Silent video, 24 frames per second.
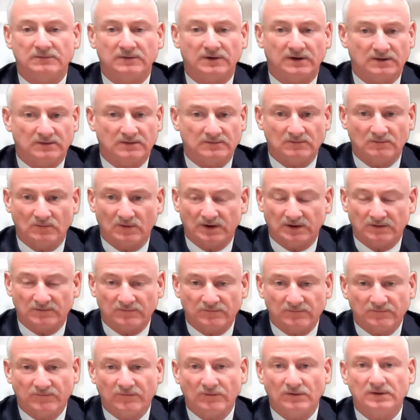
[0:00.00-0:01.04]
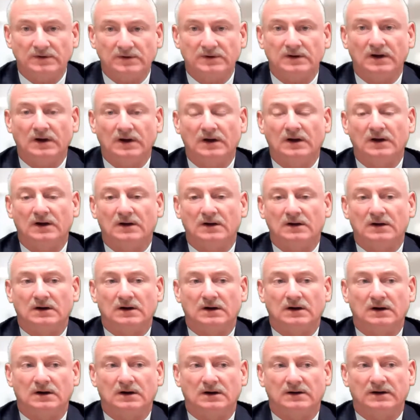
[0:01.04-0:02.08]
We can fully
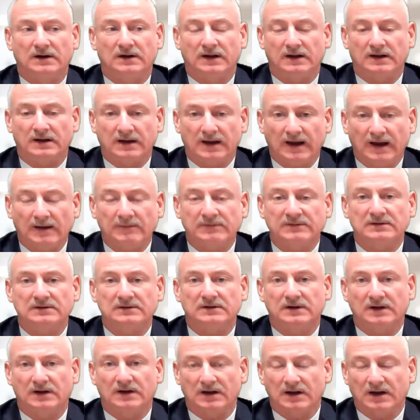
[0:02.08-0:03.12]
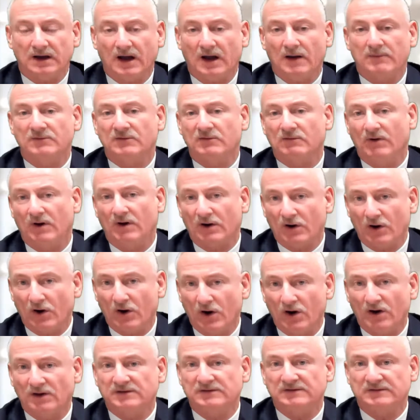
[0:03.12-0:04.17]
encapsulate and capture our
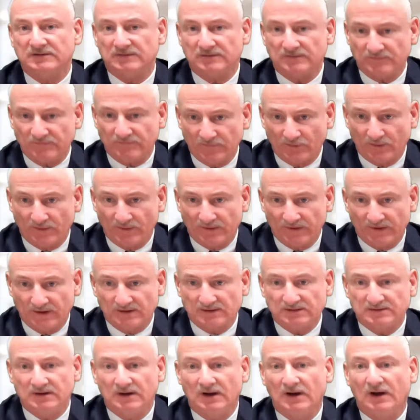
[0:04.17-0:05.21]
costs for this,